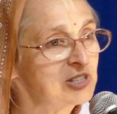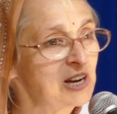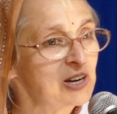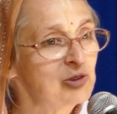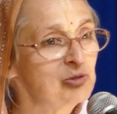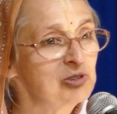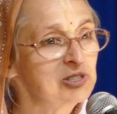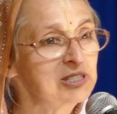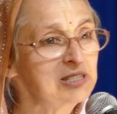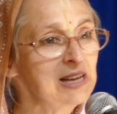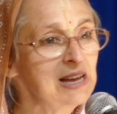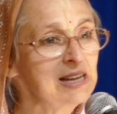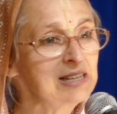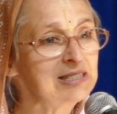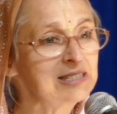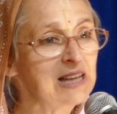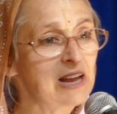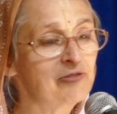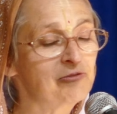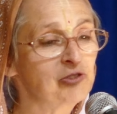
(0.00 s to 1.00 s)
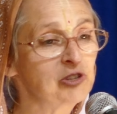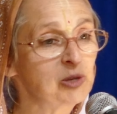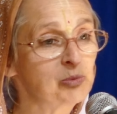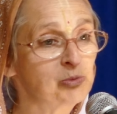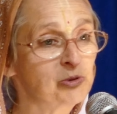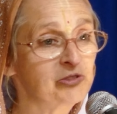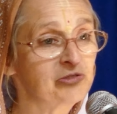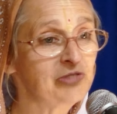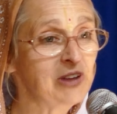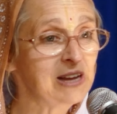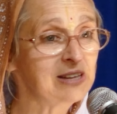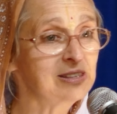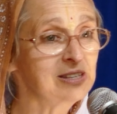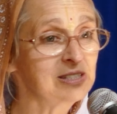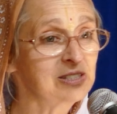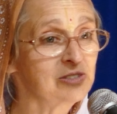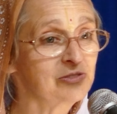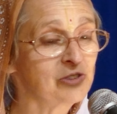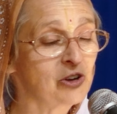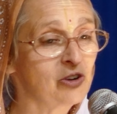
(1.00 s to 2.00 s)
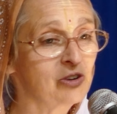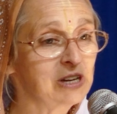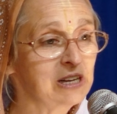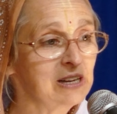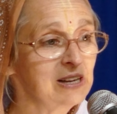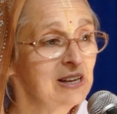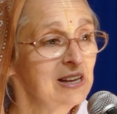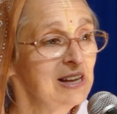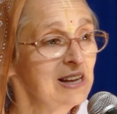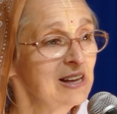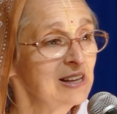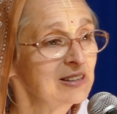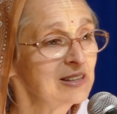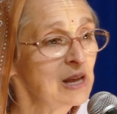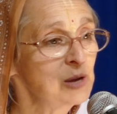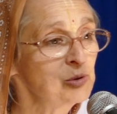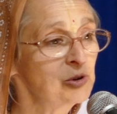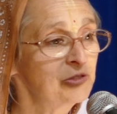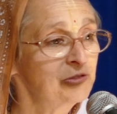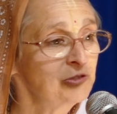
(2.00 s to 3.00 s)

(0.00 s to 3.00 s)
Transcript: Thakur says that for the perfected devotee, they will